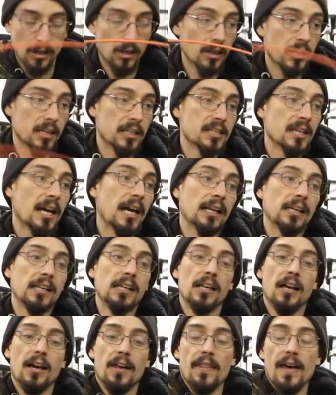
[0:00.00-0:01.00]
to look
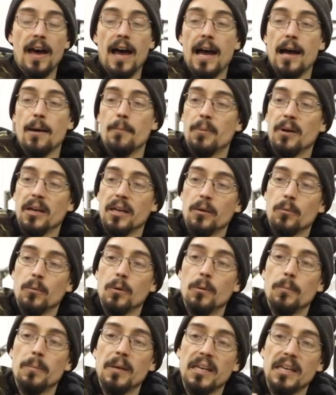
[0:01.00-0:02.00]
exactly like that, but it
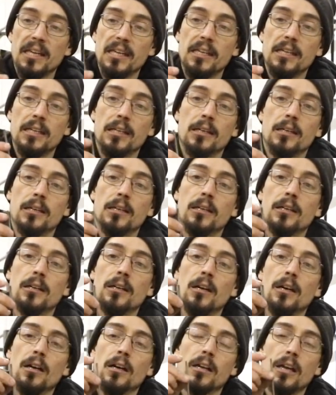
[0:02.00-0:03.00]
will be
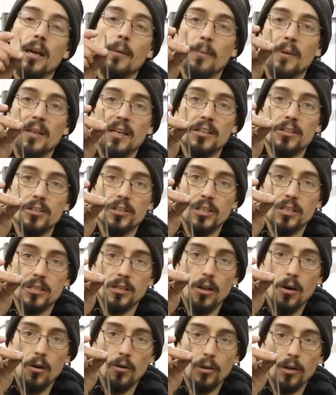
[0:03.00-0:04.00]
a couple of inches
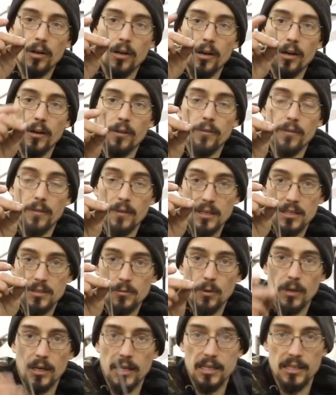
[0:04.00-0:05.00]
longer than
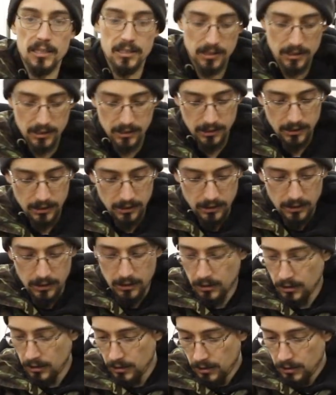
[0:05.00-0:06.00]
this one is.
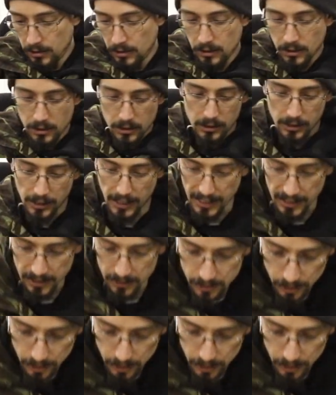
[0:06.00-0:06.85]
Lay your